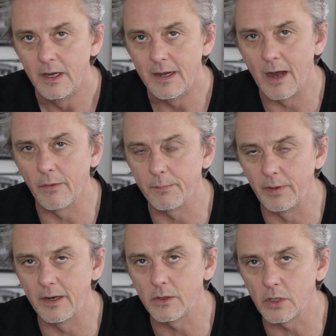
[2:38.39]
Now, the
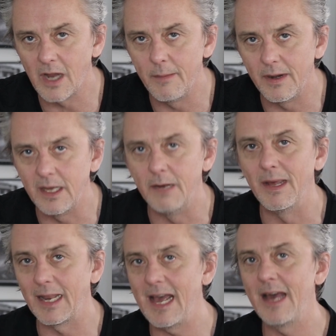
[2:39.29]
political climate in
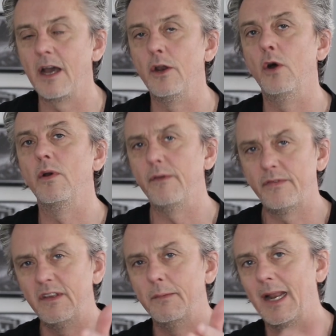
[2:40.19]
Milan, I know, if you've
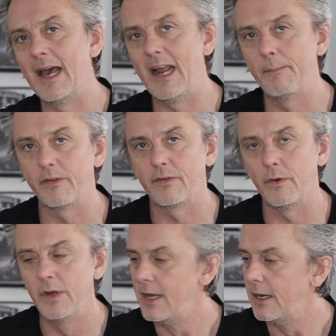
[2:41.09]
seen the Milan
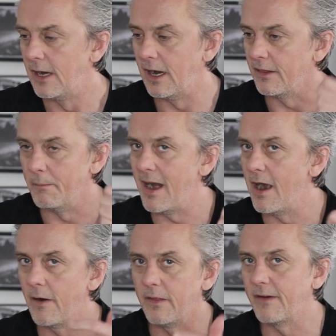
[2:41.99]
episode, the
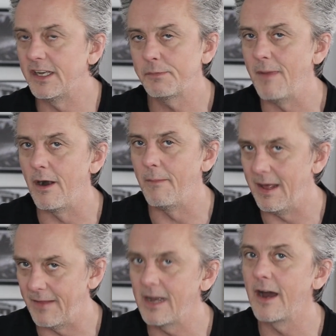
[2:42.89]
mayor and the vice mayor,
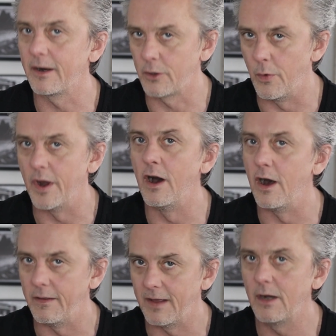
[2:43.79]
man, they got it going
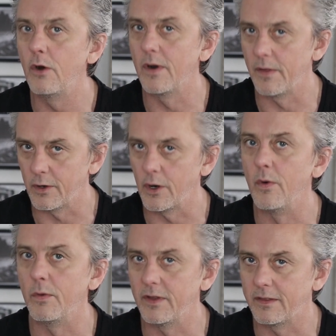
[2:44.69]
on. They know where they're
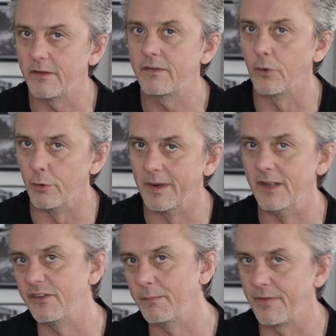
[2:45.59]
going with this
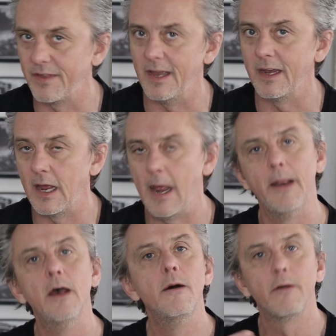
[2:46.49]
urbanism thing
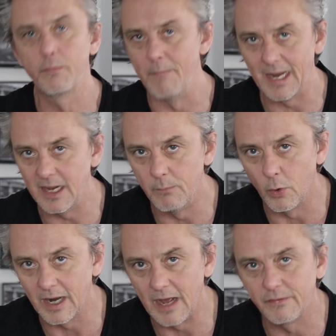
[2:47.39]
and making a
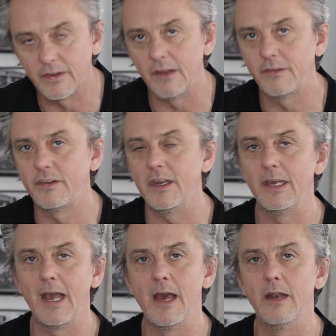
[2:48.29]
more life-size
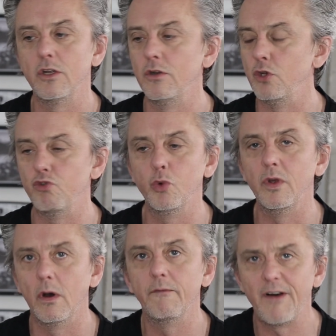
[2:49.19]
city and
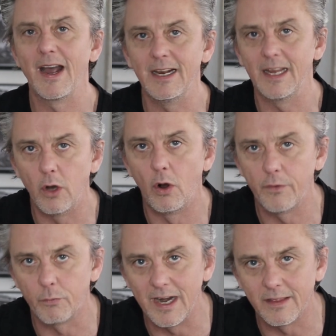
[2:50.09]
doing finally all
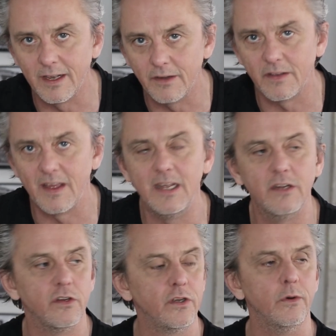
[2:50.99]
the right things that they
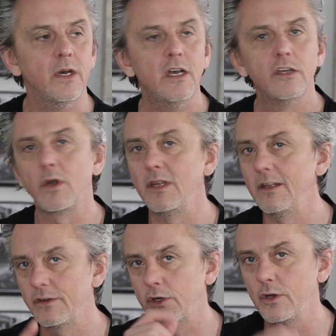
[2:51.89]
need to do. So I think
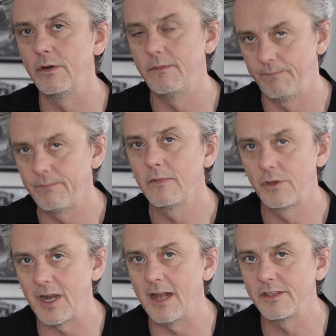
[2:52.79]
there's a good
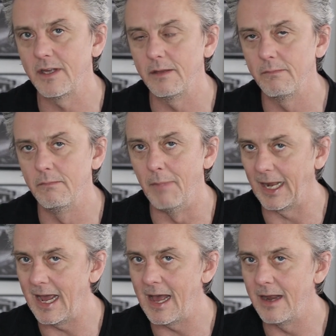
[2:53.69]
chance that
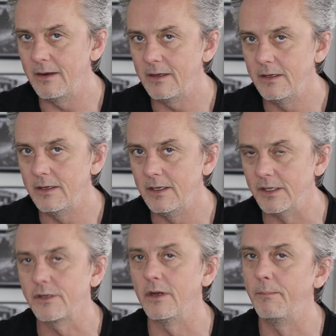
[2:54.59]
Milan
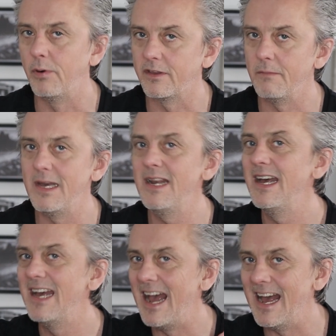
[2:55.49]
is going to put them in
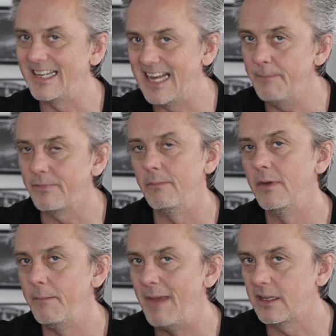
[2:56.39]
and keep them
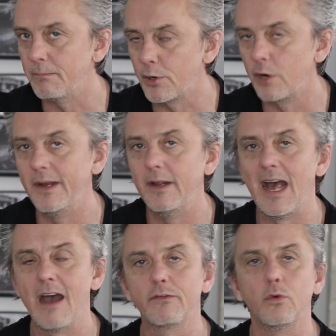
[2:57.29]
and make them permanent
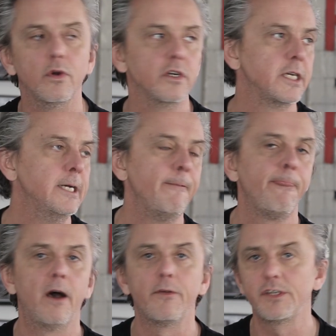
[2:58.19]
afterwards.
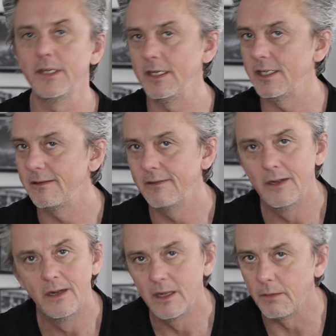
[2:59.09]
Other cities,
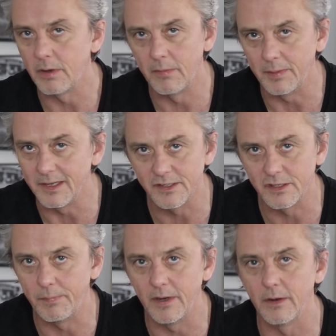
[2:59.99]
they'll probably
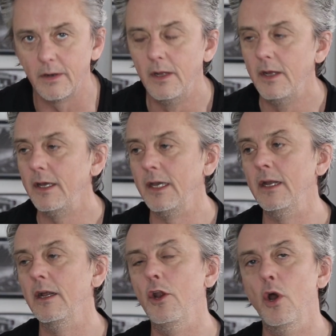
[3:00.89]
disappear
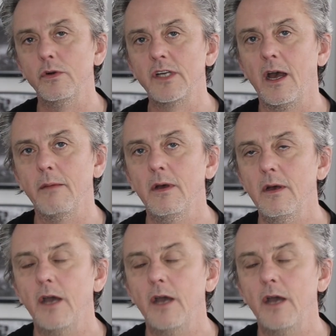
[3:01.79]
in no time.